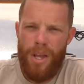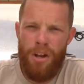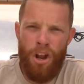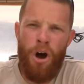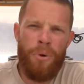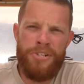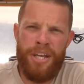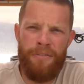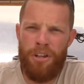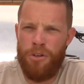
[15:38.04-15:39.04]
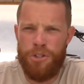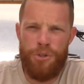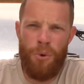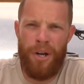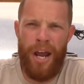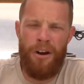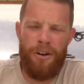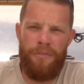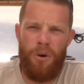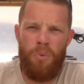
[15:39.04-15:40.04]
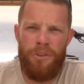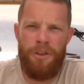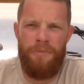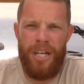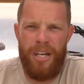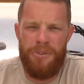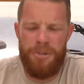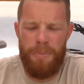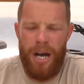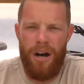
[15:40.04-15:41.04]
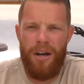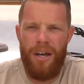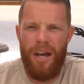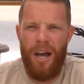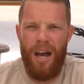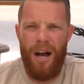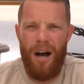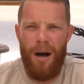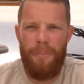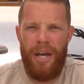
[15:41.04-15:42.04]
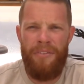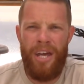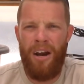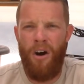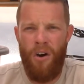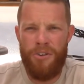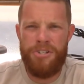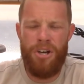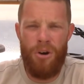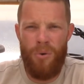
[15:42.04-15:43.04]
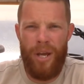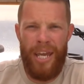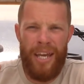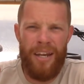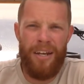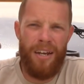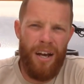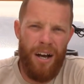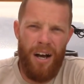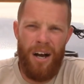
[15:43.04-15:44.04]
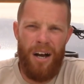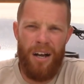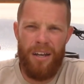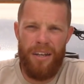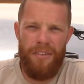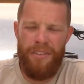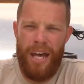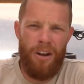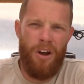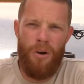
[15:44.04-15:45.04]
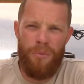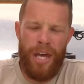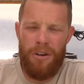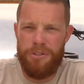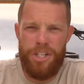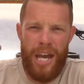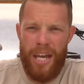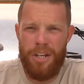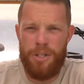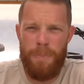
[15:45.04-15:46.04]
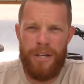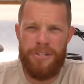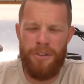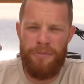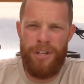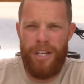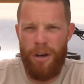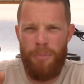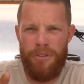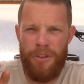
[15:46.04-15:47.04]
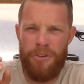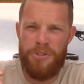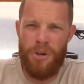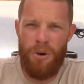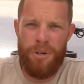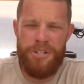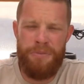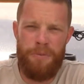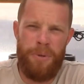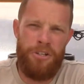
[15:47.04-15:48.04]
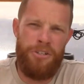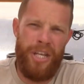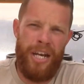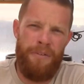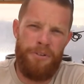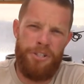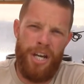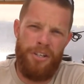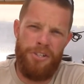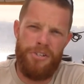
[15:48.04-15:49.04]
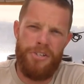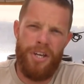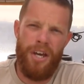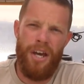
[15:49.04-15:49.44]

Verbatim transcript: you'll always give a little short narrative on what the video is about. Um, and then also in uh, that'll all, that'll change based on the video but then there's always information that never changes